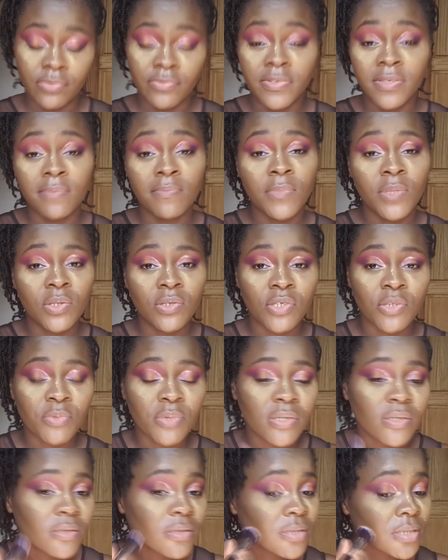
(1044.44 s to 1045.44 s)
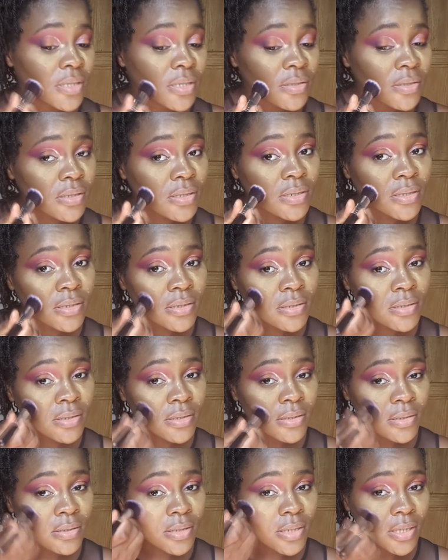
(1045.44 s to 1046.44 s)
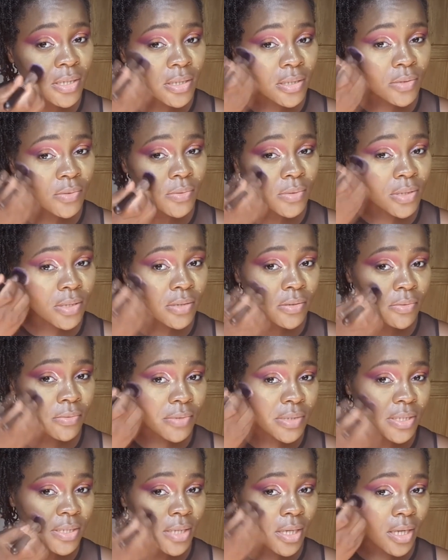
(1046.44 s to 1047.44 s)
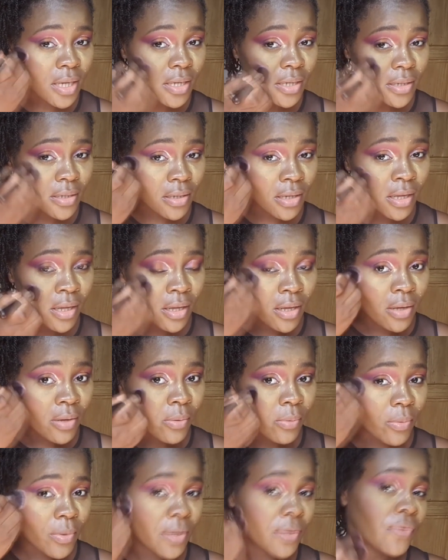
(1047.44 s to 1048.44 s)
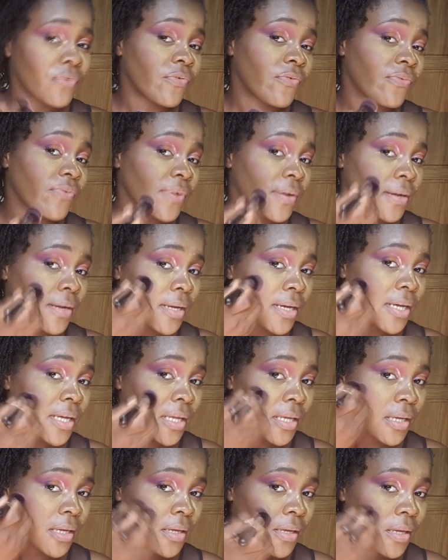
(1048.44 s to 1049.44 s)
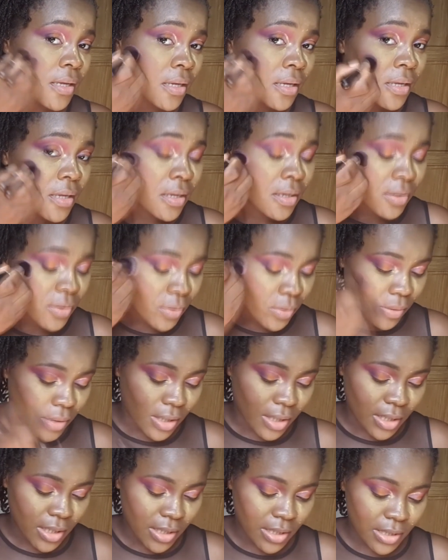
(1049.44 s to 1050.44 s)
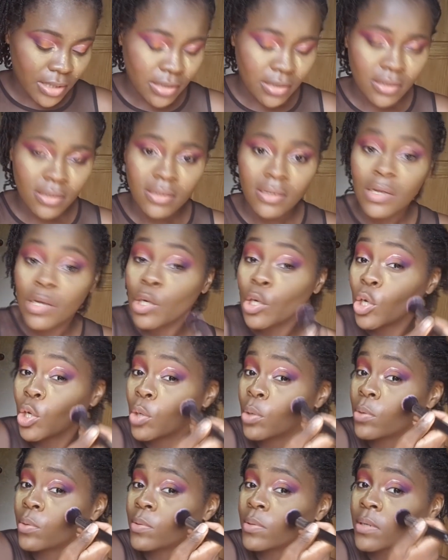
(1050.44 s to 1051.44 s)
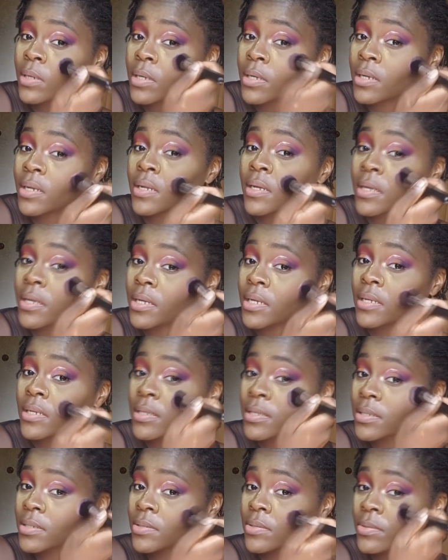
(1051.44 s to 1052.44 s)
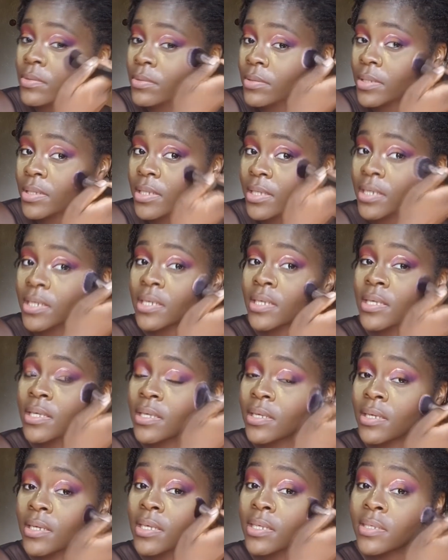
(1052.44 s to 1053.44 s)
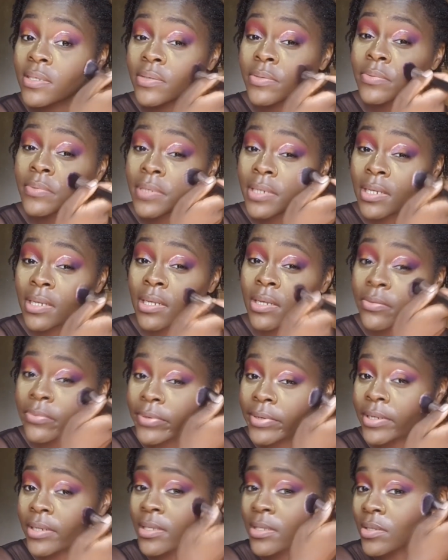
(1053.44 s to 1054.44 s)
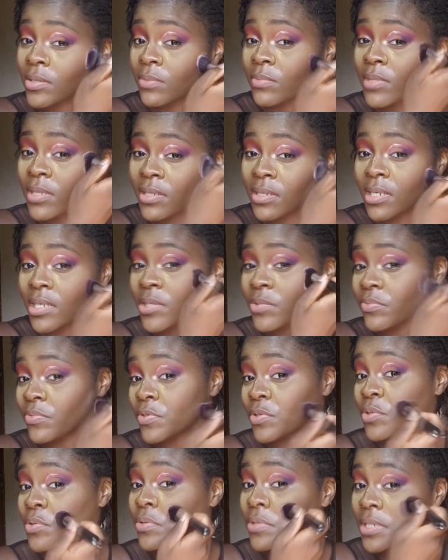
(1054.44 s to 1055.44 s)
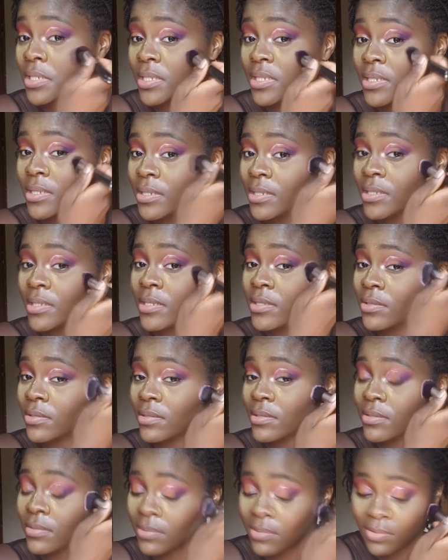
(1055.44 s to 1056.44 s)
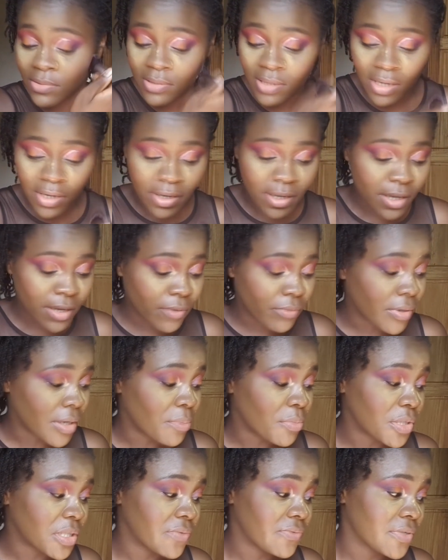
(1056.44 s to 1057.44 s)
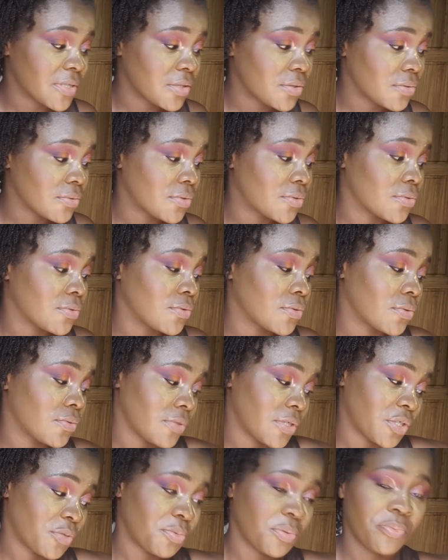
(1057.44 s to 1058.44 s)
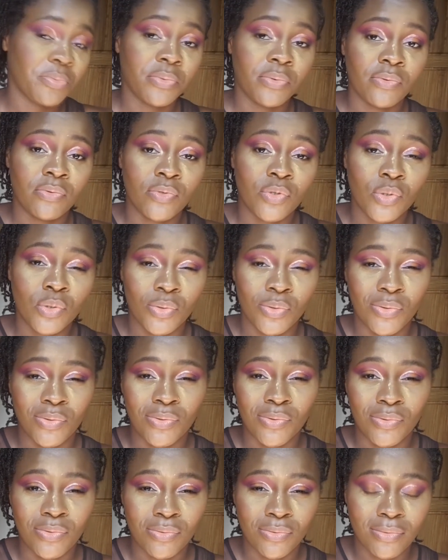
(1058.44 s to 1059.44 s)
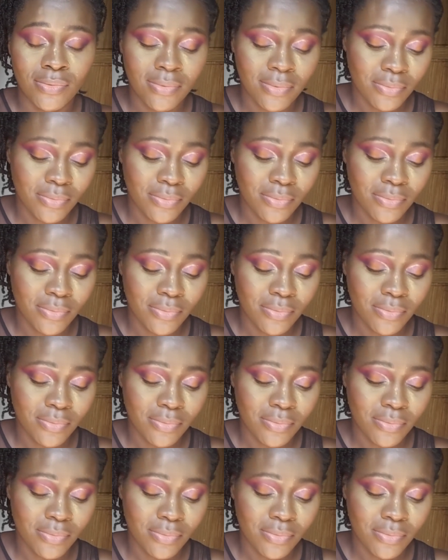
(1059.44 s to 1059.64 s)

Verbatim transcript: symptoms, because it's not an easy thing to deal with. And when you feel like you are alone in this whole thing, it's really something that is frustrating. It does not really motivate you to go towards people. So